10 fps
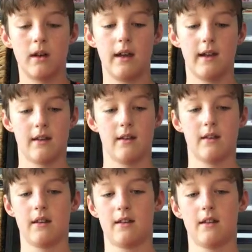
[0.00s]

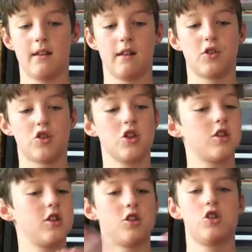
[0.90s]
and there's
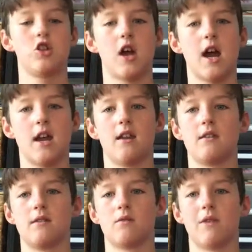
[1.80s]
just this
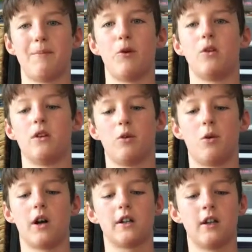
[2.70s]
giant ripple in the
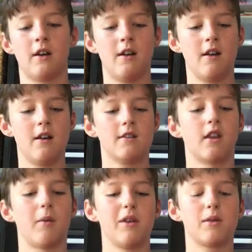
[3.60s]
water. So
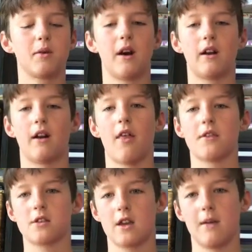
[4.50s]
then we threw out
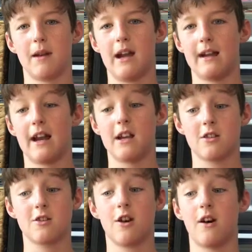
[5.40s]
another salmon egg, and I
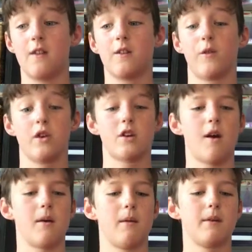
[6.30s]
saw this fish
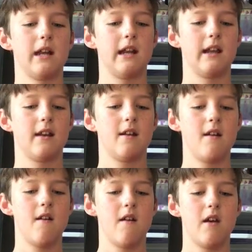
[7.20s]
come up and eat it.
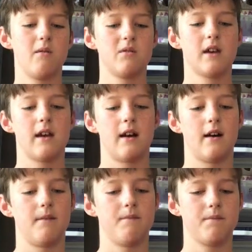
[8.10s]
It was I